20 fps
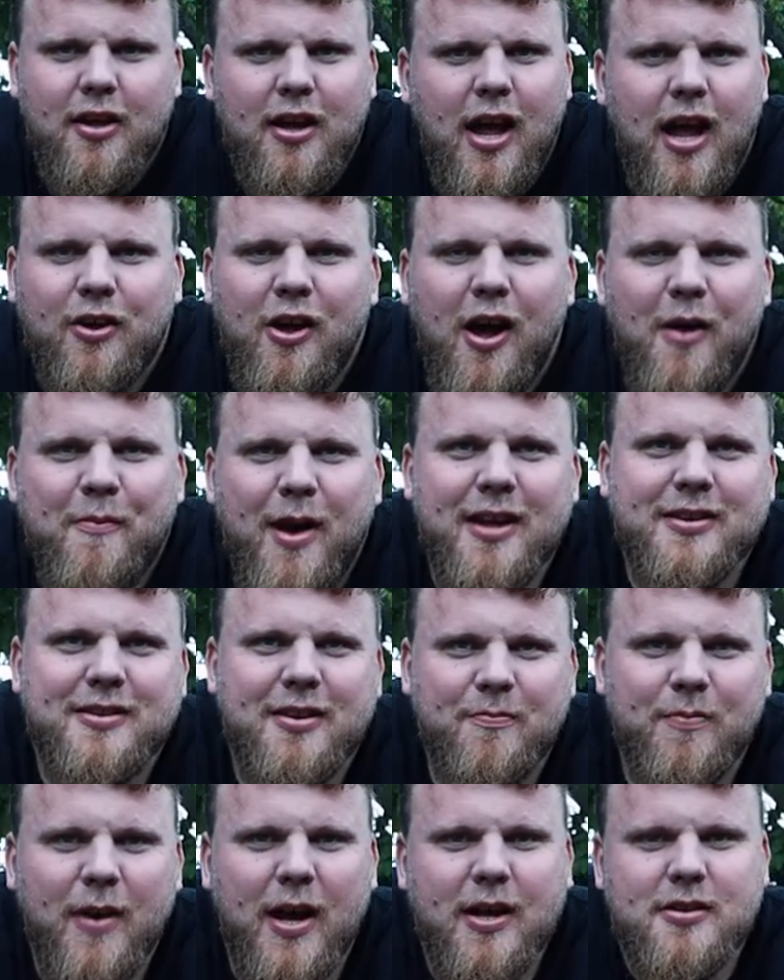I got a
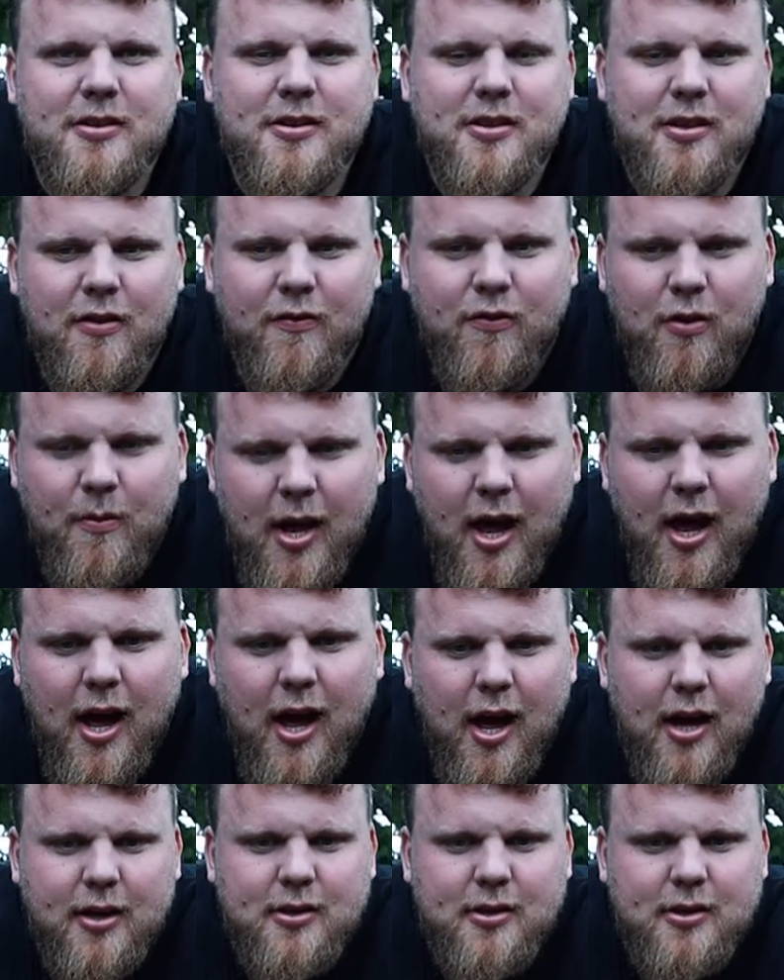massive buzz from that.